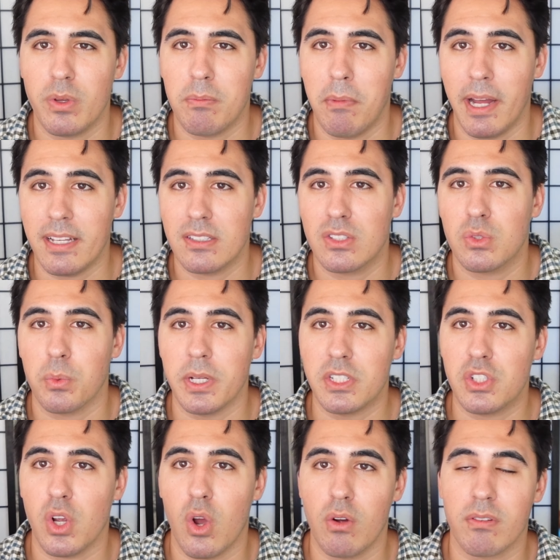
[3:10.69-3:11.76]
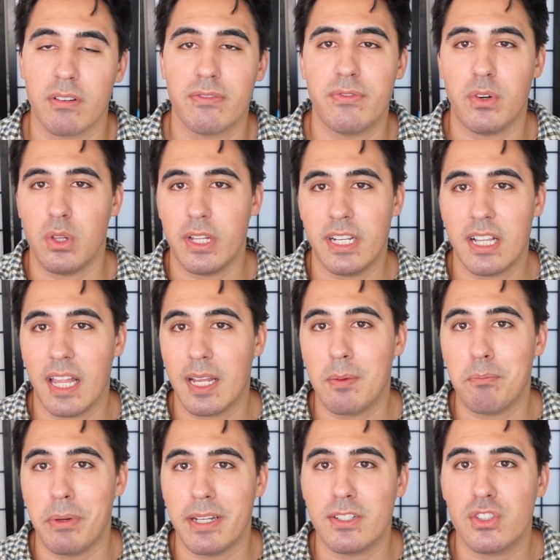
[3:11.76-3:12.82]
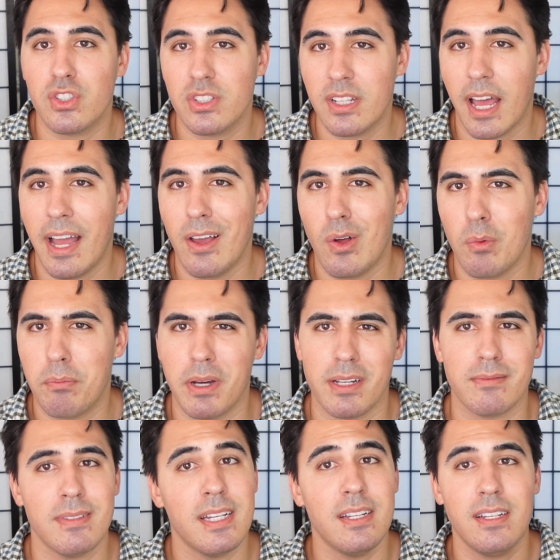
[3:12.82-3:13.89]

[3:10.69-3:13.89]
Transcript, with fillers: we might switch over fully to like binge style, but,